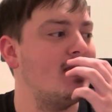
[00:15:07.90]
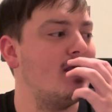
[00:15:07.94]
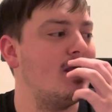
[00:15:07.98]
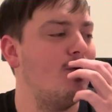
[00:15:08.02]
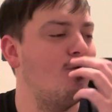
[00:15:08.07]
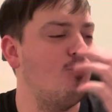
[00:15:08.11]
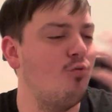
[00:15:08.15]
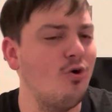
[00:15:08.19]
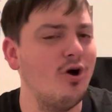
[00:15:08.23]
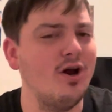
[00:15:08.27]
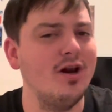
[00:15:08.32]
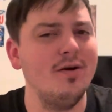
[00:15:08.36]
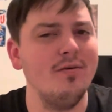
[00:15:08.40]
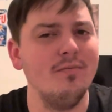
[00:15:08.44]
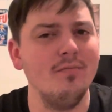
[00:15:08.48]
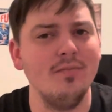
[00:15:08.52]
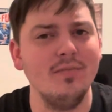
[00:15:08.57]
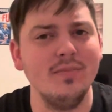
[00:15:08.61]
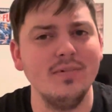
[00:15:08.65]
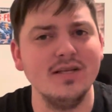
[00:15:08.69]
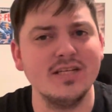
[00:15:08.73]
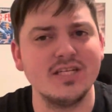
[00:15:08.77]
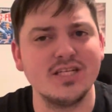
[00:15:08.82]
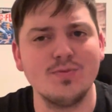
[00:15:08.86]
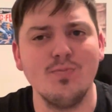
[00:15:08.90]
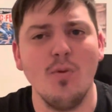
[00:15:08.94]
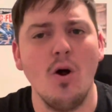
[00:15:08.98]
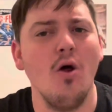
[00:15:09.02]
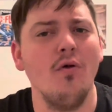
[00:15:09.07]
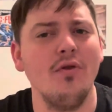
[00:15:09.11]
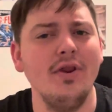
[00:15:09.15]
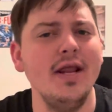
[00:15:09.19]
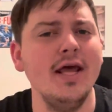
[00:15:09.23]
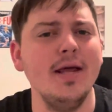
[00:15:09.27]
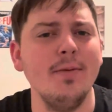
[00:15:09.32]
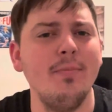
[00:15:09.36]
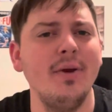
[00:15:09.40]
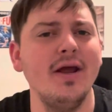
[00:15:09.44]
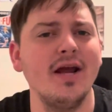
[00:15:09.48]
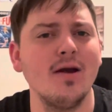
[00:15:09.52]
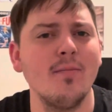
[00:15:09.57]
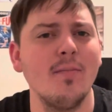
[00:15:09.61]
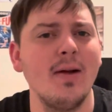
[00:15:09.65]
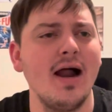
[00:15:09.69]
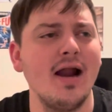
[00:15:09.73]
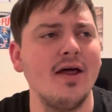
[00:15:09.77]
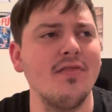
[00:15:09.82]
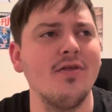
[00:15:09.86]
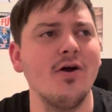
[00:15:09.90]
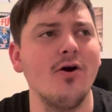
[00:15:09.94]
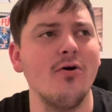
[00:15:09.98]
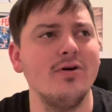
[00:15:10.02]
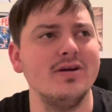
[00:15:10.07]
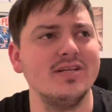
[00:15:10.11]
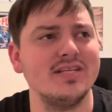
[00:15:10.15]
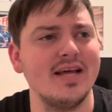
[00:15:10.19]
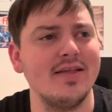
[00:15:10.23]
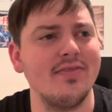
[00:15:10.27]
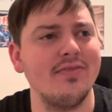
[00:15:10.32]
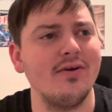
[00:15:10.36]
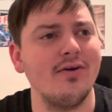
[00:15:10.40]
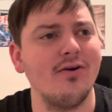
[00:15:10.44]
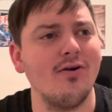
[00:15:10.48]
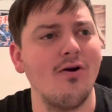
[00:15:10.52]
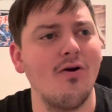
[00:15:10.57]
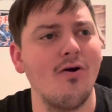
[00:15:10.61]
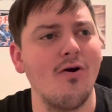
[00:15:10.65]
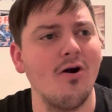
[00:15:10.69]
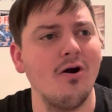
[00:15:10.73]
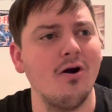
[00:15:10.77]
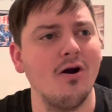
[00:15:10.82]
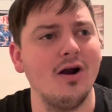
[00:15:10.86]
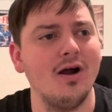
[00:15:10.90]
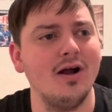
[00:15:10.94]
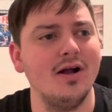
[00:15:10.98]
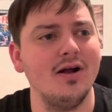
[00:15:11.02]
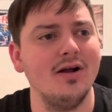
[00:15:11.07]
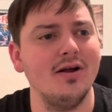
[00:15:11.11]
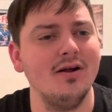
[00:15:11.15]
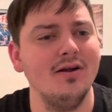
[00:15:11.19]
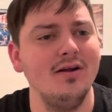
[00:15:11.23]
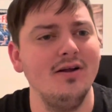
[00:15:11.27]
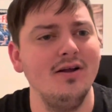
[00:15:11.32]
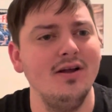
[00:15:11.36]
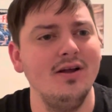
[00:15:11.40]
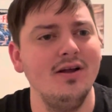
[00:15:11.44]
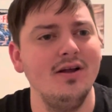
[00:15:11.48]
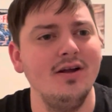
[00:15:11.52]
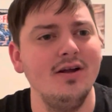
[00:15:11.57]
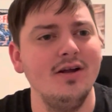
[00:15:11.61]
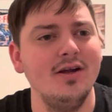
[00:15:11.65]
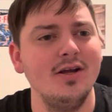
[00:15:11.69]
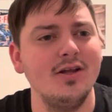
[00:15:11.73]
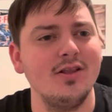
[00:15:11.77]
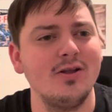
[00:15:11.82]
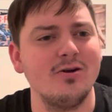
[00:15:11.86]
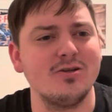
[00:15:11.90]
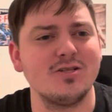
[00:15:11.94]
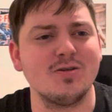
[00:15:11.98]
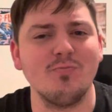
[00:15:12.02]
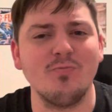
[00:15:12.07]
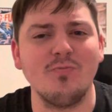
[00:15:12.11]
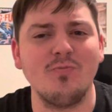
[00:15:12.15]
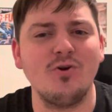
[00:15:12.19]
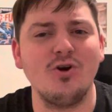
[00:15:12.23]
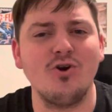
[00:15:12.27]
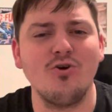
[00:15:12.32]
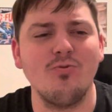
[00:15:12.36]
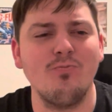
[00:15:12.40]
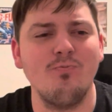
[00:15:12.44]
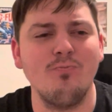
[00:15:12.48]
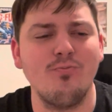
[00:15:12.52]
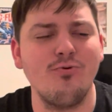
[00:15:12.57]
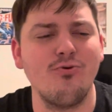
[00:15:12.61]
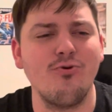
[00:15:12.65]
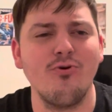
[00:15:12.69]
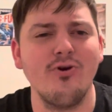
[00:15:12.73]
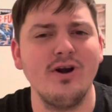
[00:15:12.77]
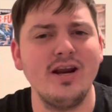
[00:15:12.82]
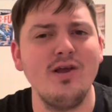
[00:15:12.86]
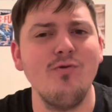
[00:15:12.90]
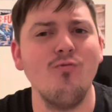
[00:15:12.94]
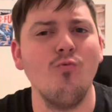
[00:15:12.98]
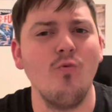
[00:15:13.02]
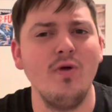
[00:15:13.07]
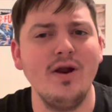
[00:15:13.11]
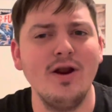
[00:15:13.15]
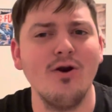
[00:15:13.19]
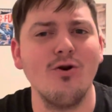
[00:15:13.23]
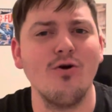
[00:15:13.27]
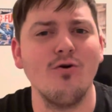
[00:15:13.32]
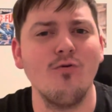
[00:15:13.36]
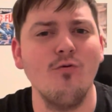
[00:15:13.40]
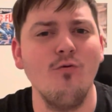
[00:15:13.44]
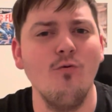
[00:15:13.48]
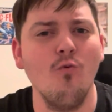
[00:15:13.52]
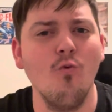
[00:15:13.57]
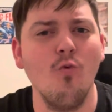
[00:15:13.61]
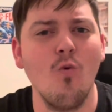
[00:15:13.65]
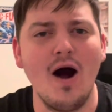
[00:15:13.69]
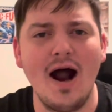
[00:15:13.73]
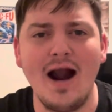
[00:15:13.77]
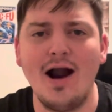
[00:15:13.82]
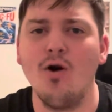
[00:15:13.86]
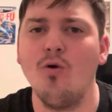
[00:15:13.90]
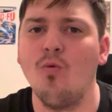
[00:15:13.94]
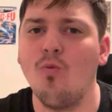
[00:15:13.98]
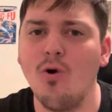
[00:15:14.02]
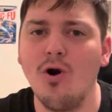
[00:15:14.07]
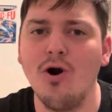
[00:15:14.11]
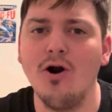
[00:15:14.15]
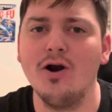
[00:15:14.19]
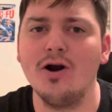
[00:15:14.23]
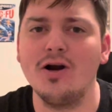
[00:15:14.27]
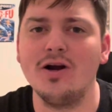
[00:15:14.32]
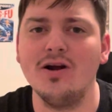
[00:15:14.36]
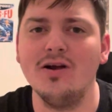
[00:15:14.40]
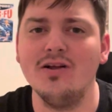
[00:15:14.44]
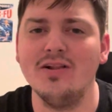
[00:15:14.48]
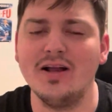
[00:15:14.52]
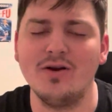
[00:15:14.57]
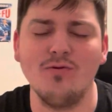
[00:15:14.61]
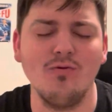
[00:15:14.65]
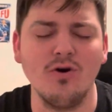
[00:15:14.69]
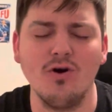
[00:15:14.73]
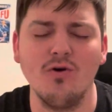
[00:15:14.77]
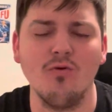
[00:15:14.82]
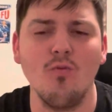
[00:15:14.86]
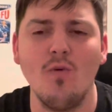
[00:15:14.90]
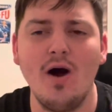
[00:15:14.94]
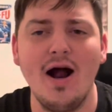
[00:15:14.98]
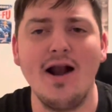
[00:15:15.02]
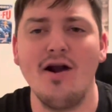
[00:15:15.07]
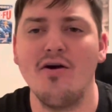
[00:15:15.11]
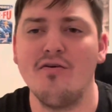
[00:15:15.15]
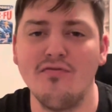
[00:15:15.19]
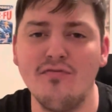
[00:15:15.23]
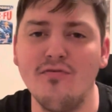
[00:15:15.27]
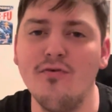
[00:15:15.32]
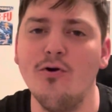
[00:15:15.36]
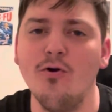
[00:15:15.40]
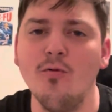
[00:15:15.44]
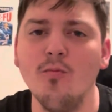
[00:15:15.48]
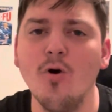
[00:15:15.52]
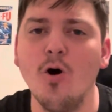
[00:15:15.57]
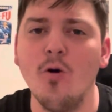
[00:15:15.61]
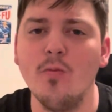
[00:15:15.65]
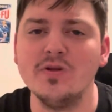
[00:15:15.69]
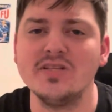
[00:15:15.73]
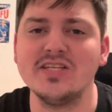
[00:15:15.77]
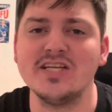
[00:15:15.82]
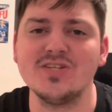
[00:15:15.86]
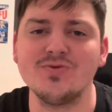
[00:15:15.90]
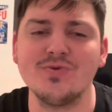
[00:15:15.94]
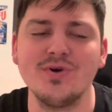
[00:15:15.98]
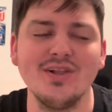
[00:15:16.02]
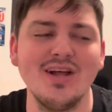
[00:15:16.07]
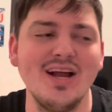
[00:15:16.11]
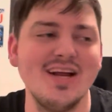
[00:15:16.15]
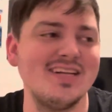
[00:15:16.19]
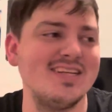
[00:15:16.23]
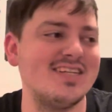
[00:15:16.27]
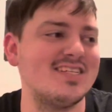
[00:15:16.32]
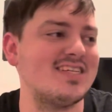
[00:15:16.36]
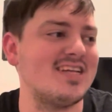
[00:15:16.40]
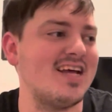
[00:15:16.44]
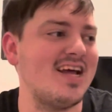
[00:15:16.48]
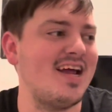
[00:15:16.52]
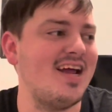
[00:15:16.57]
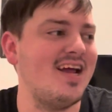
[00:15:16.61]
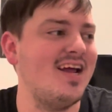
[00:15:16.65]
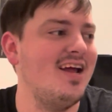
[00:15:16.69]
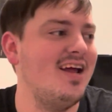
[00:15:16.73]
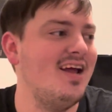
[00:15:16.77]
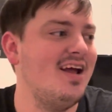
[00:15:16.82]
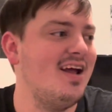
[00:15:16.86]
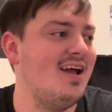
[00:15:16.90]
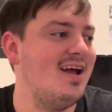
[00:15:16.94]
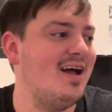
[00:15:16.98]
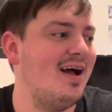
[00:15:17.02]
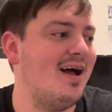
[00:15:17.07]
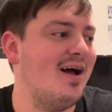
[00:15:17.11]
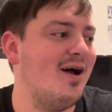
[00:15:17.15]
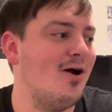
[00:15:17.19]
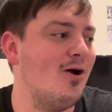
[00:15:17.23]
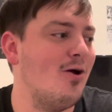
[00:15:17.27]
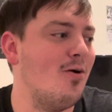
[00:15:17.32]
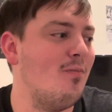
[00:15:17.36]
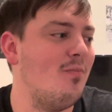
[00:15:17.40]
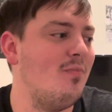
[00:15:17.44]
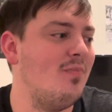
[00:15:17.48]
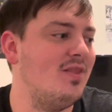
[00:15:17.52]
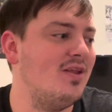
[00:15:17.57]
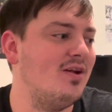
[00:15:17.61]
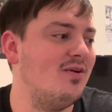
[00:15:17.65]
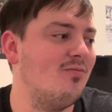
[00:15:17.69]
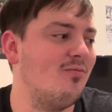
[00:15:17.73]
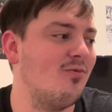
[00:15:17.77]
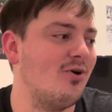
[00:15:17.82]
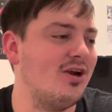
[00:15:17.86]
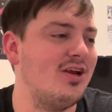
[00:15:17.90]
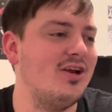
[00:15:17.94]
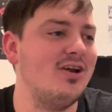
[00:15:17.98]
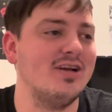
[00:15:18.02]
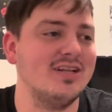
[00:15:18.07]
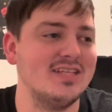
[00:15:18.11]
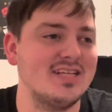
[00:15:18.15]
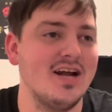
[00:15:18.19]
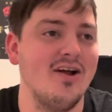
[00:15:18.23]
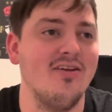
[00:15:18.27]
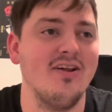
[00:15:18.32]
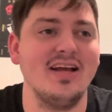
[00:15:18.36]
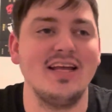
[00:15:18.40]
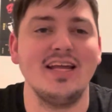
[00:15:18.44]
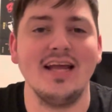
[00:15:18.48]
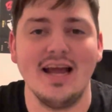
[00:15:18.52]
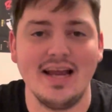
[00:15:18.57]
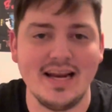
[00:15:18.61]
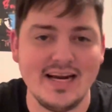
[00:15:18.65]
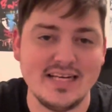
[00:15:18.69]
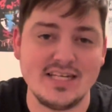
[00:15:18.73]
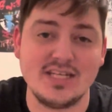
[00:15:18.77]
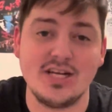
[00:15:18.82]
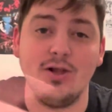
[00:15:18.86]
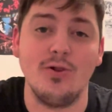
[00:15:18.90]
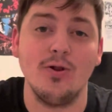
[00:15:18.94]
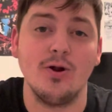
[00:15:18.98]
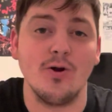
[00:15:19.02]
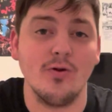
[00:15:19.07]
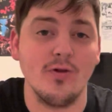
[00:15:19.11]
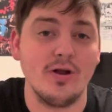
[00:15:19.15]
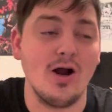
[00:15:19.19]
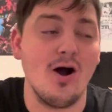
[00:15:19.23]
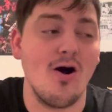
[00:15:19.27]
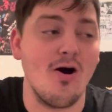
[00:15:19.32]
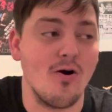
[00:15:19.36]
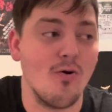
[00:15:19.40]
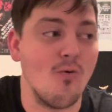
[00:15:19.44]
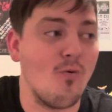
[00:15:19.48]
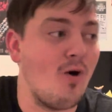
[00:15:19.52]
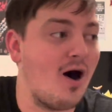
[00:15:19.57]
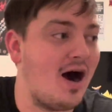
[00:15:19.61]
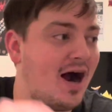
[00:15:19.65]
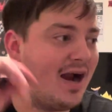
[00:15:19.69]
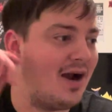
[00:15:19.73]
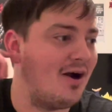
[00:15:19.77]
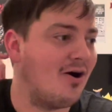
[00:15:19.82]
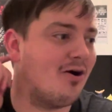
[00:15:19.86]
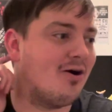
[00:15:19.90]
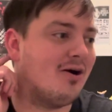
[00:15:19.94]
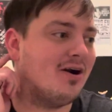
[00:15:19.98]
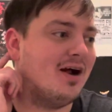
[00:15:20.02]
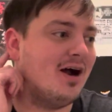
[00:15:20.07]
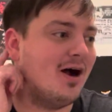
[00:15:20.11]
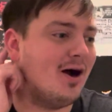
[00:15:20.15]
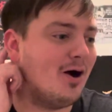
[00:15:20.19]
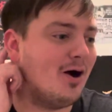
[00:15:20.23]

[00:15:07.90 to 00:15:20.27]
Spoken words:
one small nitpick about it though is that there's some pretty weird wire work, like, or wire fu moments, as we like to say, where you can tell, like, yeah, he's clearly on a wire.